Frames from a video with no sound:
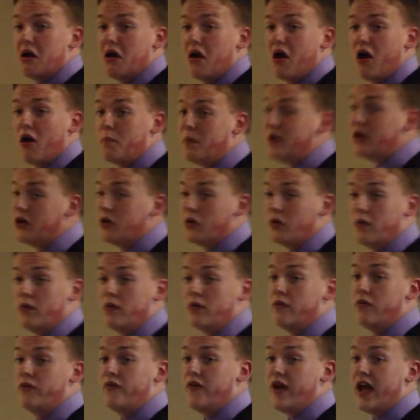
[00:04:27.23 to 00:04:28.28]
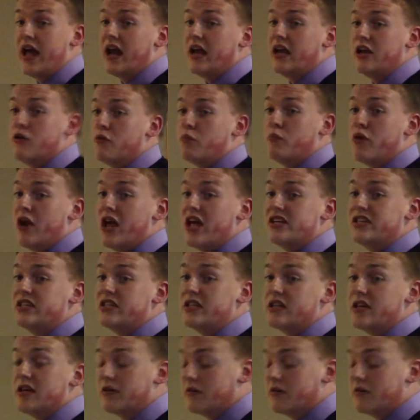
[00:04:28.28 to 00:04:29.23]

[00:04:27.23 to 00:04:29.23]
are being unfairly oppressed.